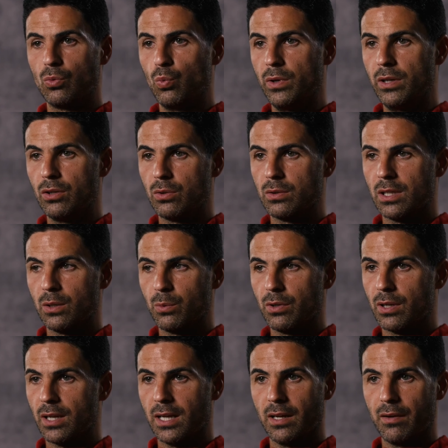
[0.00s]
we know that we're
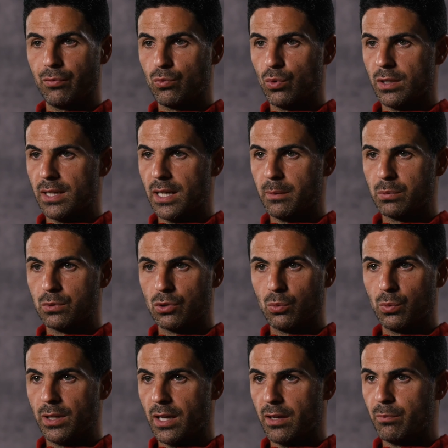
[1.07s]
going to have to adapt. So
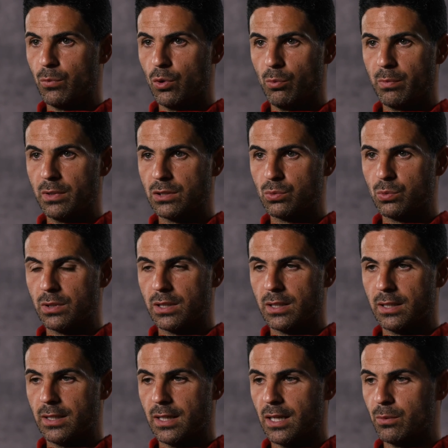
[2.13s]
we have moments
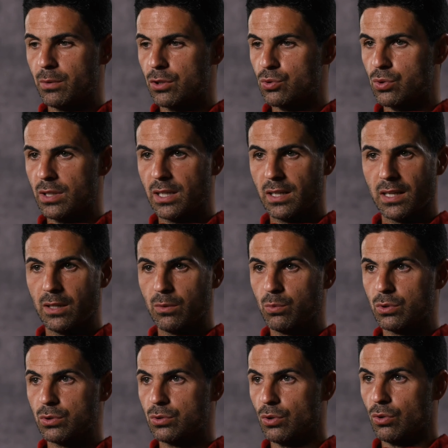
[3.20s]
where our training ground
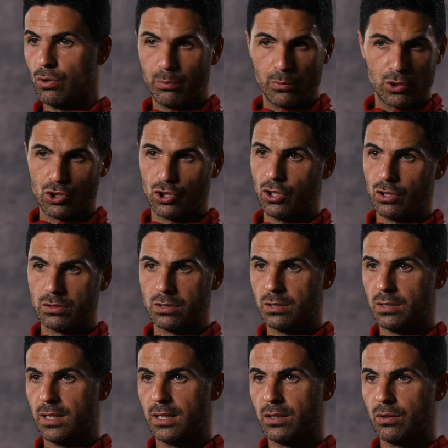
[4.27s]
was almost shut,
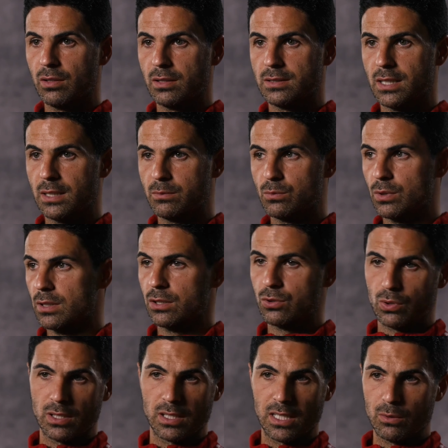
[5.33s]
another time where the
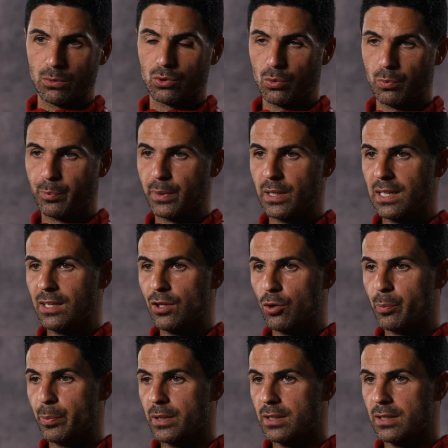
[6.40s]
training ground was completely
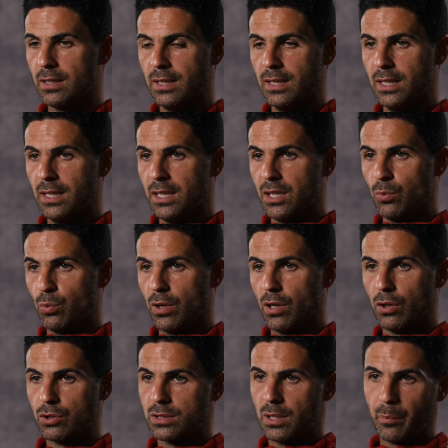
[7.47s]
open. We
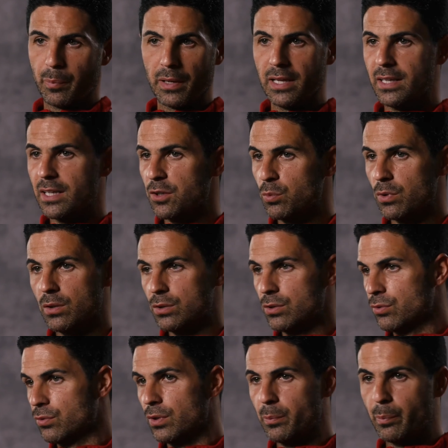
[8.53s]
lost a player, we
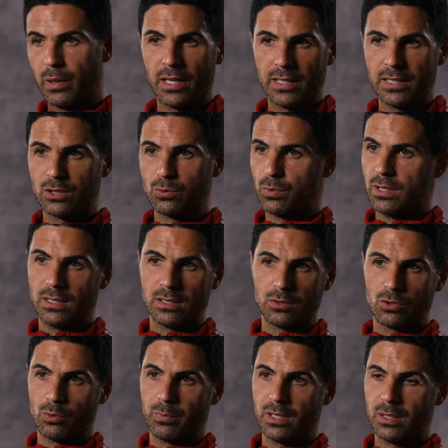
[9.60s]
lose three players, we lose
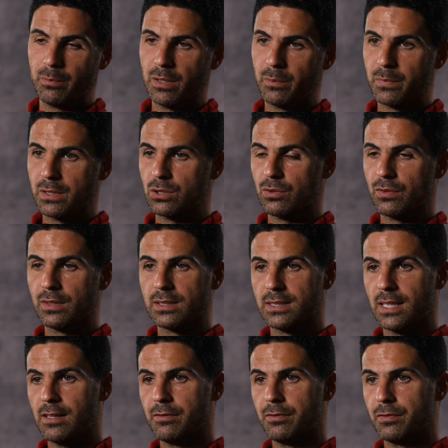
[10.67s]
so many members of the
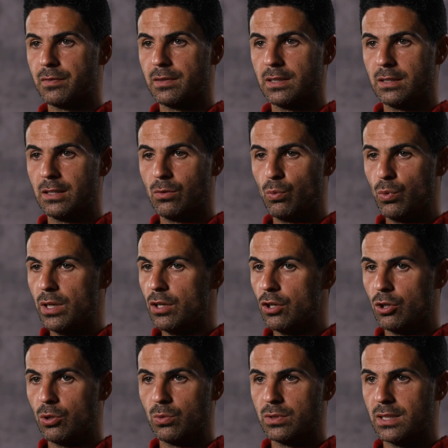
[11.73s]
staff. We
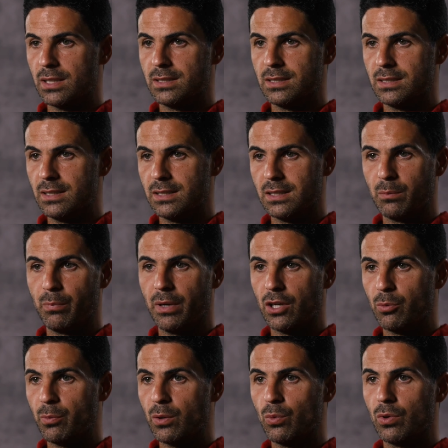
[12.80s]
know that in this
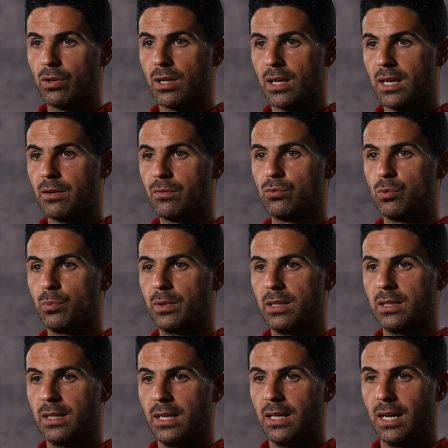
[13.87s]
environment, we're going to have to
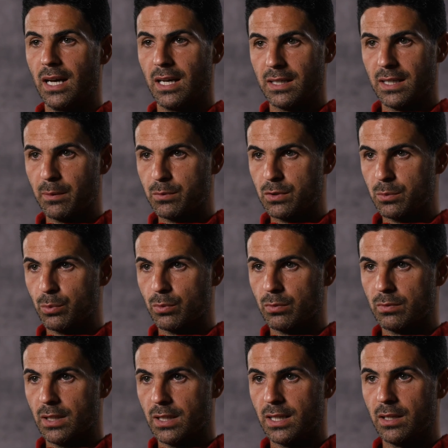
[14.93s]
be adaptable.
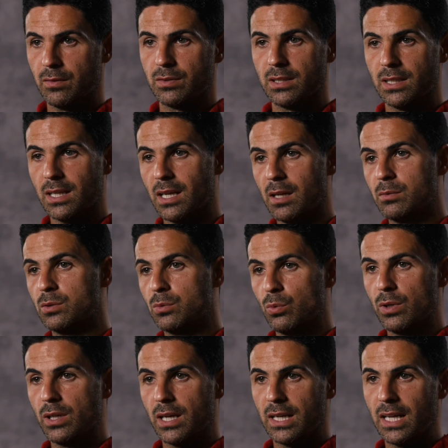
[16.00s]
And after adaptable,
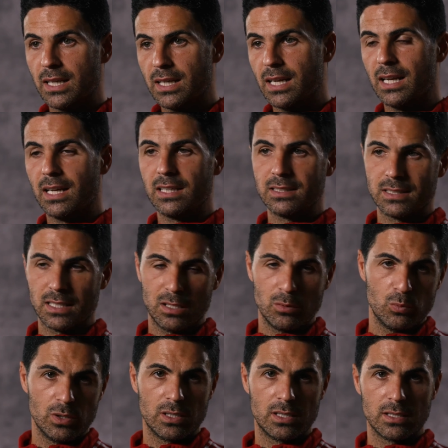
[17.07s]
we can analyze and
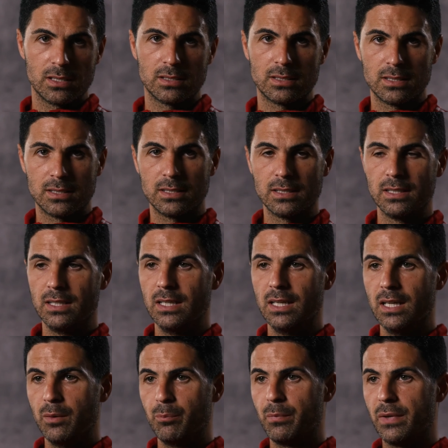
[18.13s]
we can
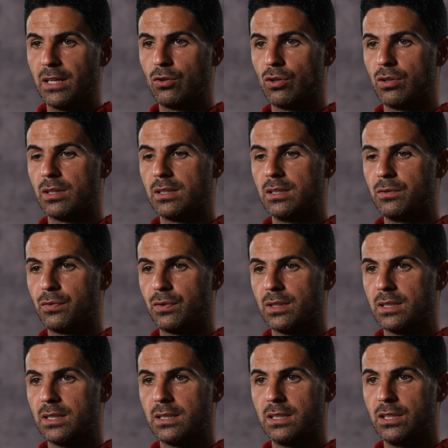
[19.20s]
make other
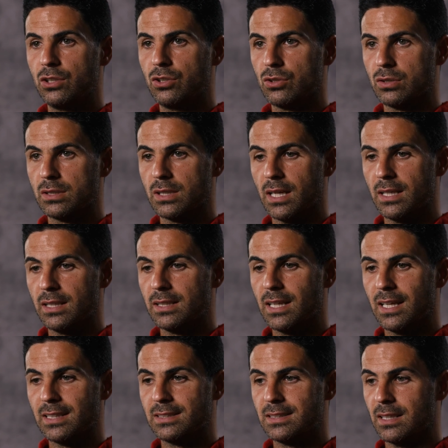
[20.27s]
different decisions. And
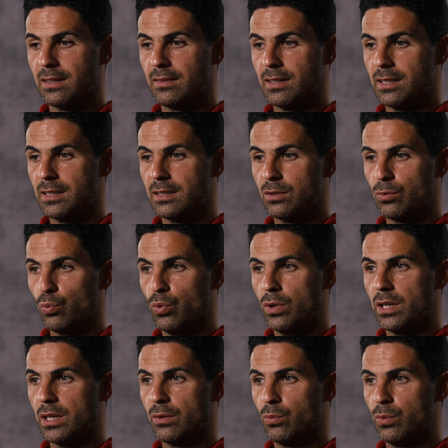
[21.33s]
that's, I think,
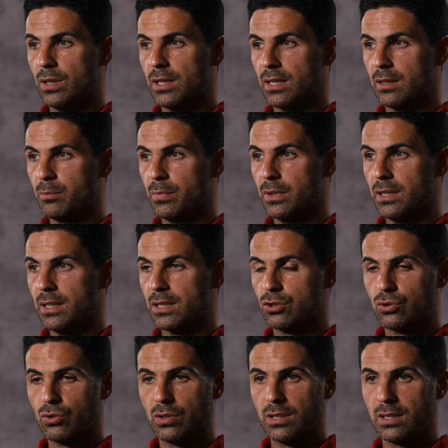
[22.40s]
where we can be
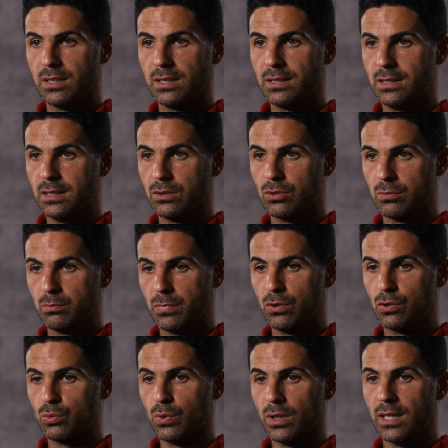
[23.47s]
stronger this season,
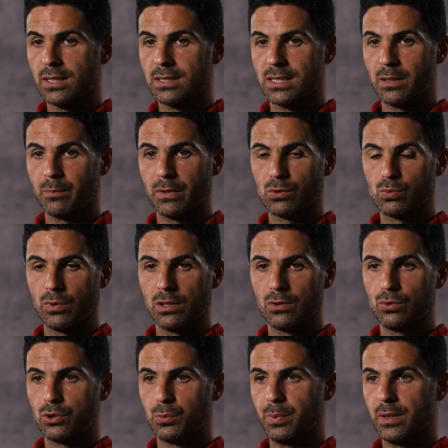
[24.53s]
because we had time as well
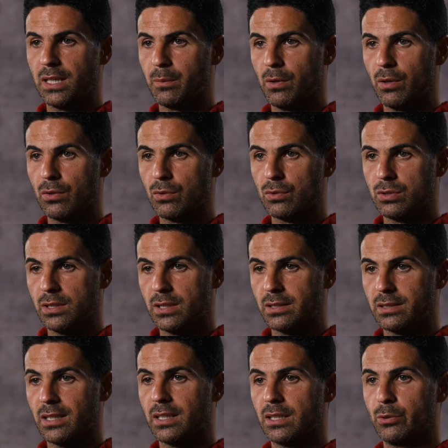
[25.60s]
to speak about those
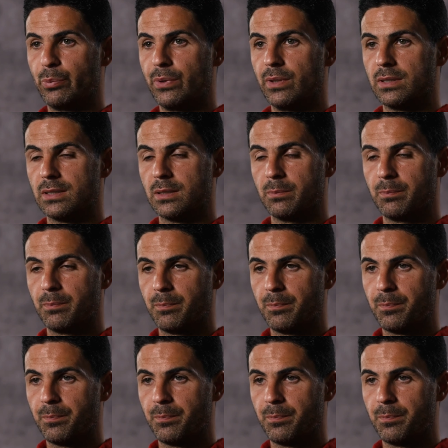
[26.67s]
things and experience them.